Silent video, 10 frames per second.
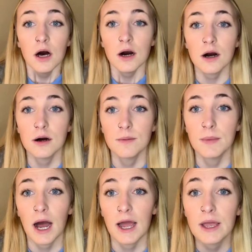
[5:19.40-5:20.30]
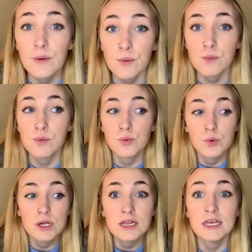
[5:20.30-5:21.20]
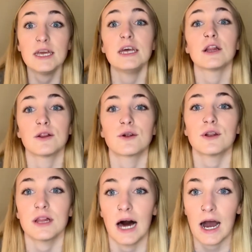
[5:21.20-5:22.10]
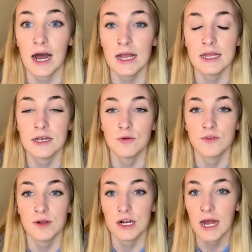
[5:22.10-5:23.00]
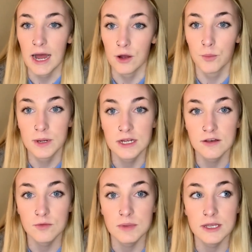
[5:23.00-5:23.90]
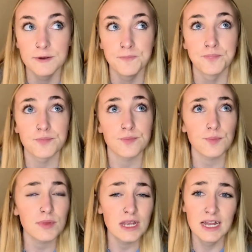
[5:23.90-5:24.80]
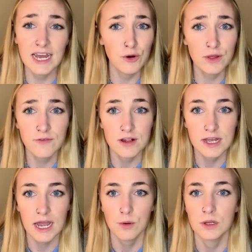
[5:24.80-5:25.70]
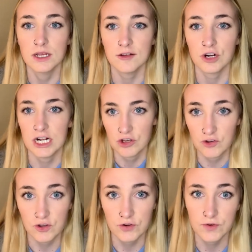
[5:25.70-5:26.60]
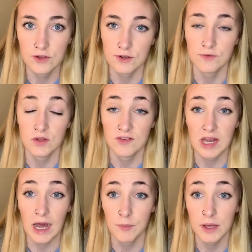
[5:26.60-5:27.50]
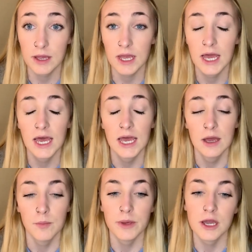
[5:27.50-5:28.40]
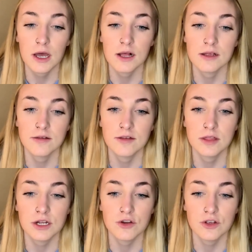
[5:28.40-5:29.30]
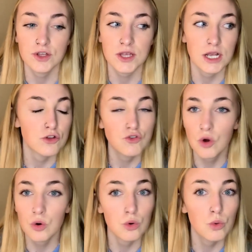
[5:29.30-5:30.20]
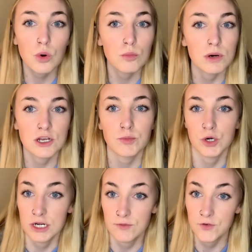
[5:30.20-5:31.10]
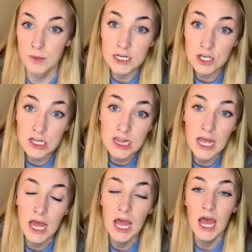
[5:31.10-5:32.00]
Um, I really learned a lot and it was very eye-opening to me. And I only feel like I really scratched the surface of this topic because there's just like so much more information that